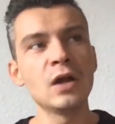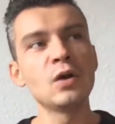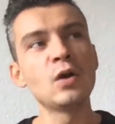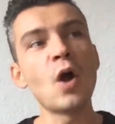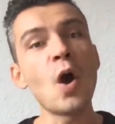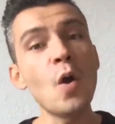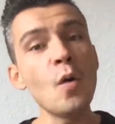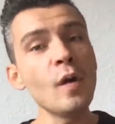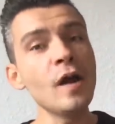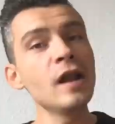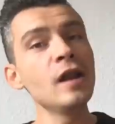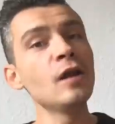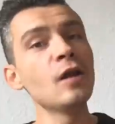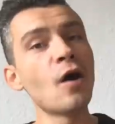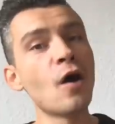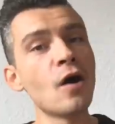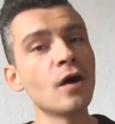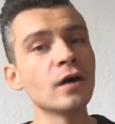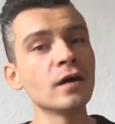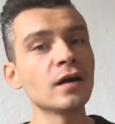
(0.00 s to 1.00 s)
go
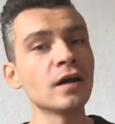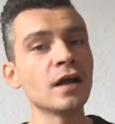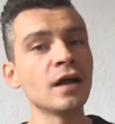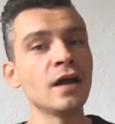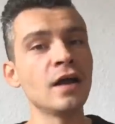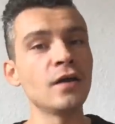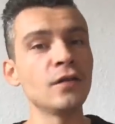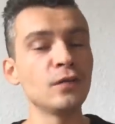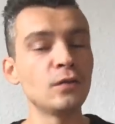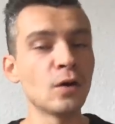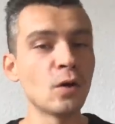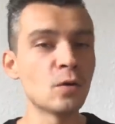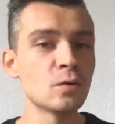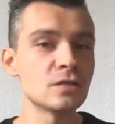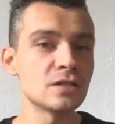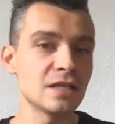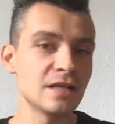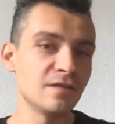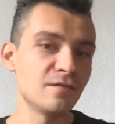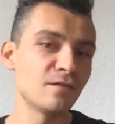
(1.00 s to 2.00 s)
along
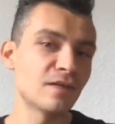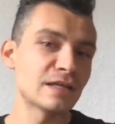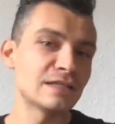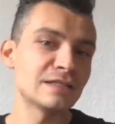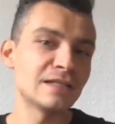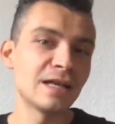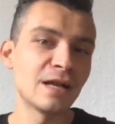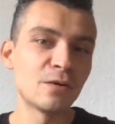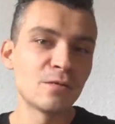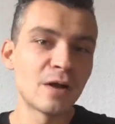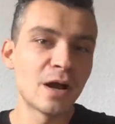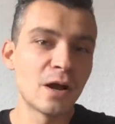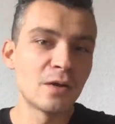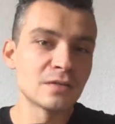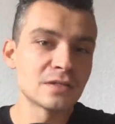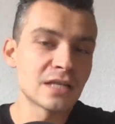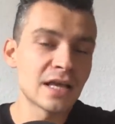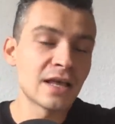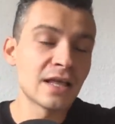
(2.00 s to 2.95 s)
those investing routes.